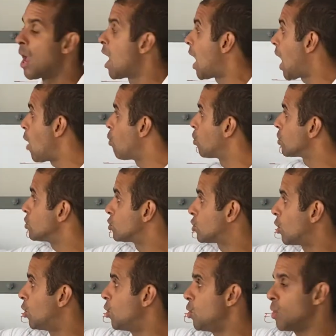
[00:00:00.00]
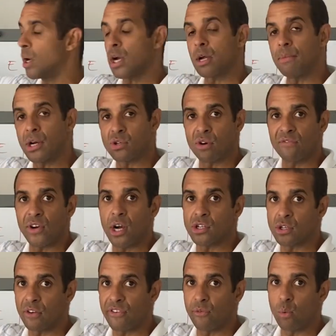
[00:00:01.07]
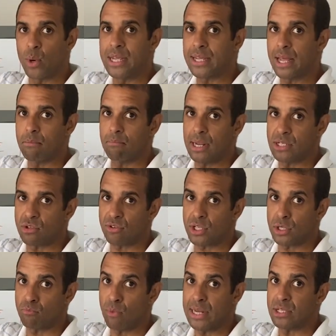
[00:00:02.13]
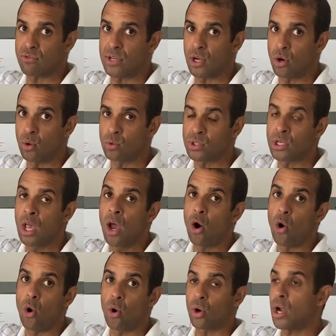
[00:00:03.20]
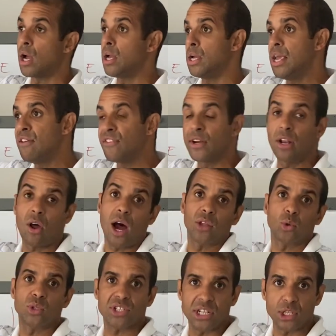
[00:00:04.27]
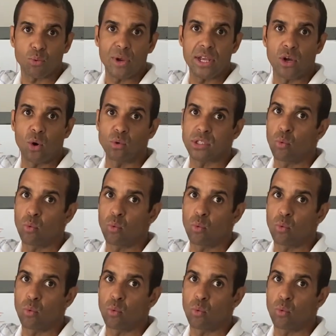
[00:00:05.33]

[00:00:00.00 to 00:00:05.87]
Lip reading: I wouldn't do a commercial conversion off of a weekend mentoring course, or even I do a 6-week course.